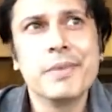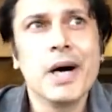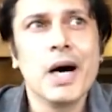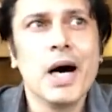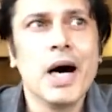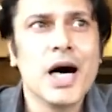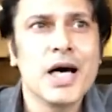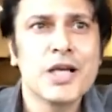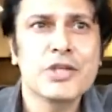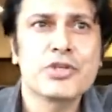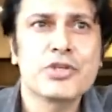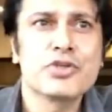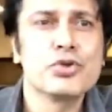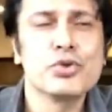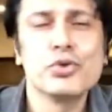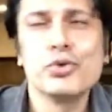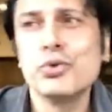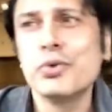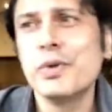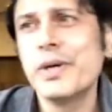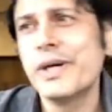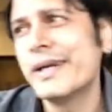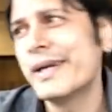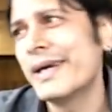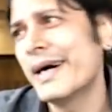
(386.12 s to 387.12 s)
asked to
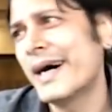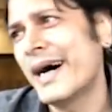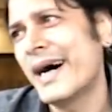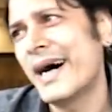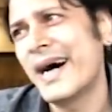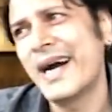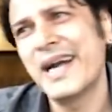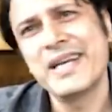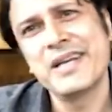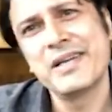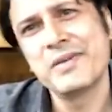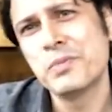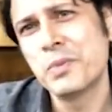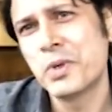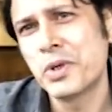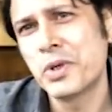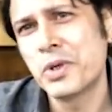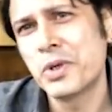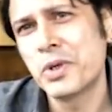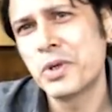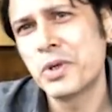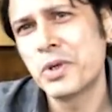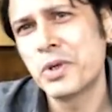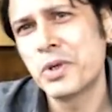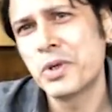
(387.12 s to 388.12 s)
do, and I didn't
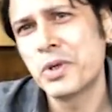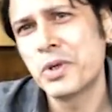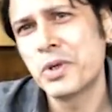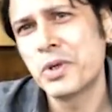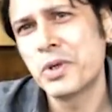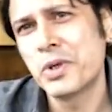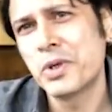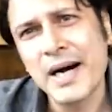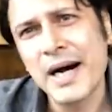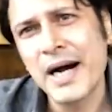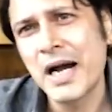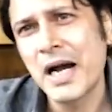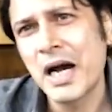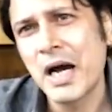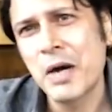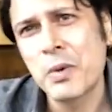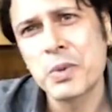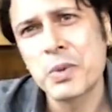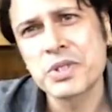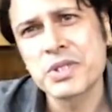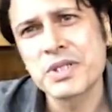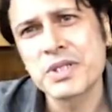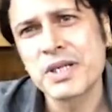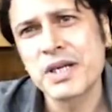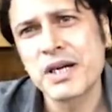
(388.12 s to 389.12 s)
want to do them. I
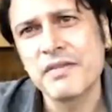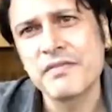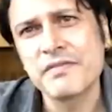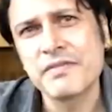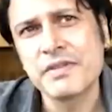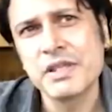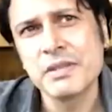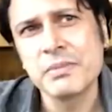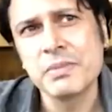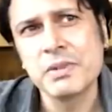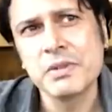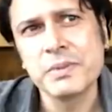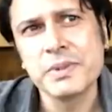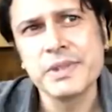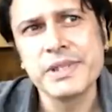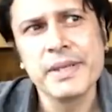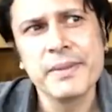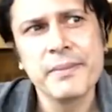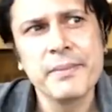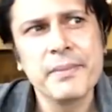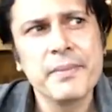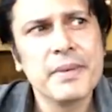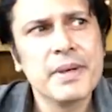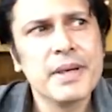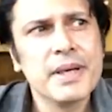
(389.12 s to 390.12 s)
wasn't comfortable with
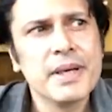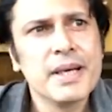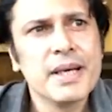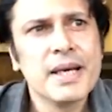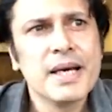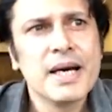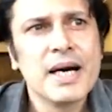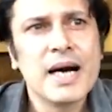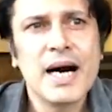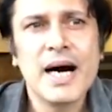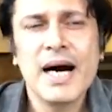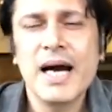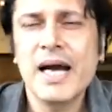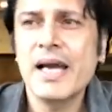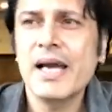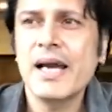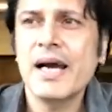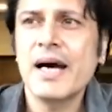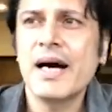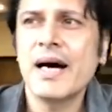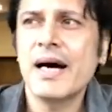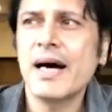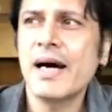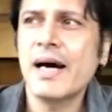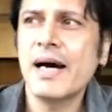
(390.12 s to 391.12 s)
them. I
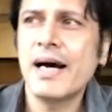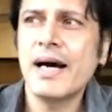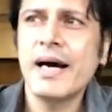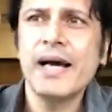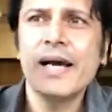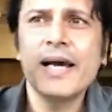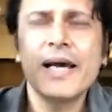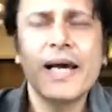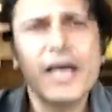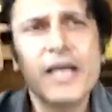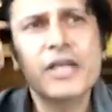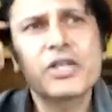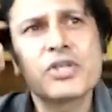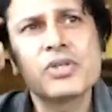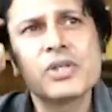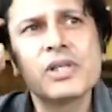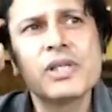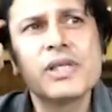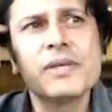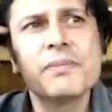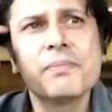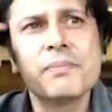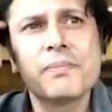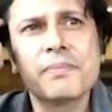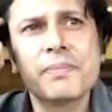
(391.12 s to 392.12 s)

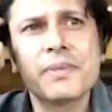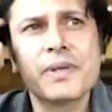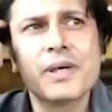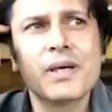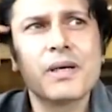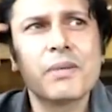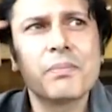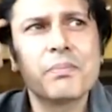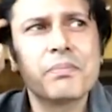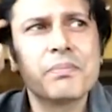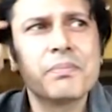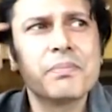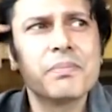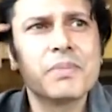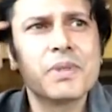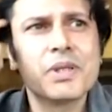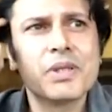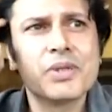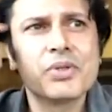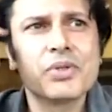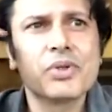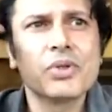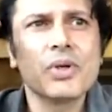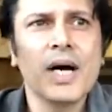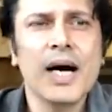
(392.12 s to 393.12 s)
actually
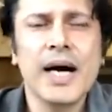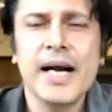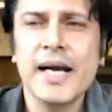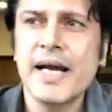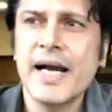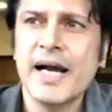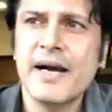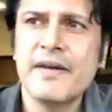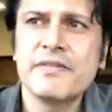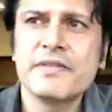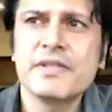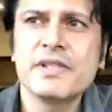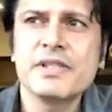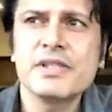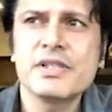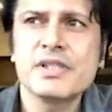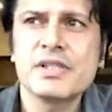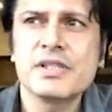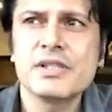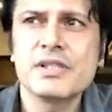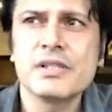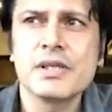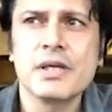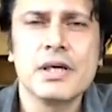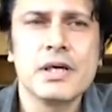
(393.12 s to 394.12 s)
you know, I have
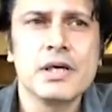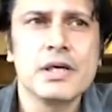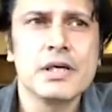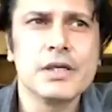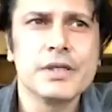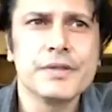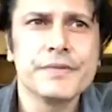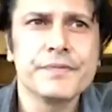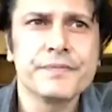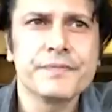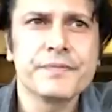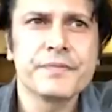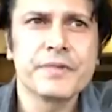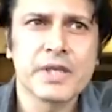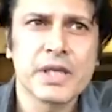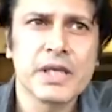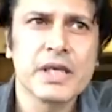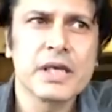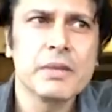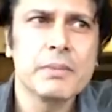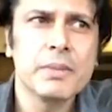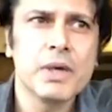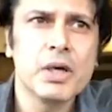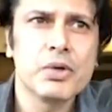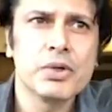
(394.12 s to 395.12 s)
this
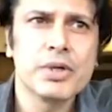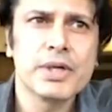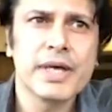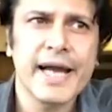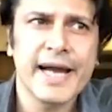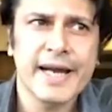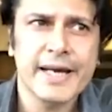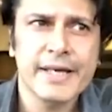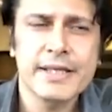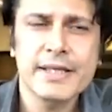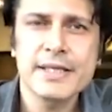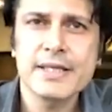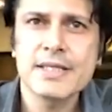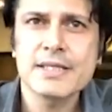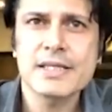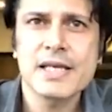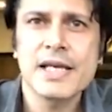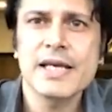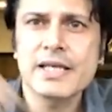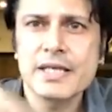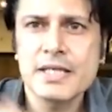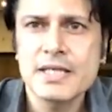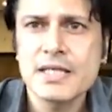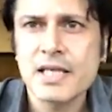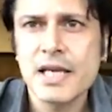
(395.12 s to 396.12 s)
thing about acting,
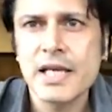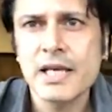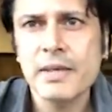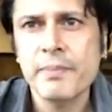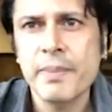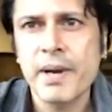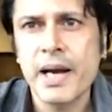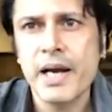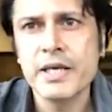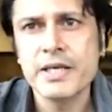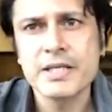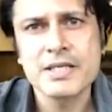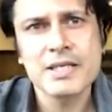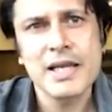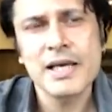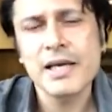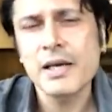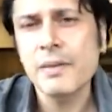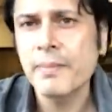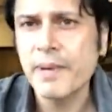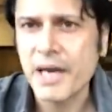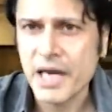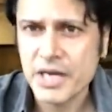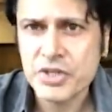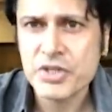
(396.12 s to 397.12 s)
is like it's
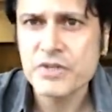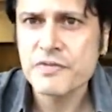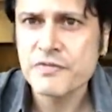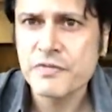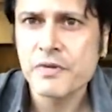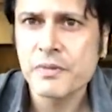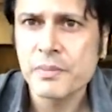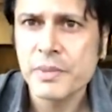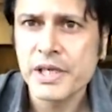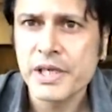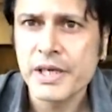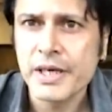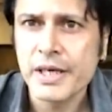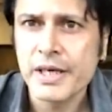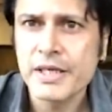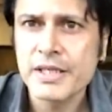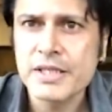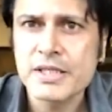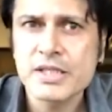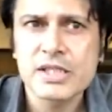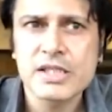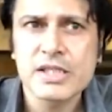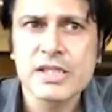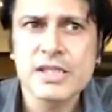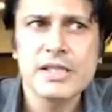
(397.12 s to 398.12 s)
like a passion for me.
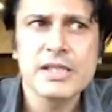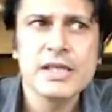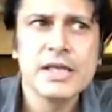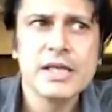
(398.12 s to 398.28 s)
It's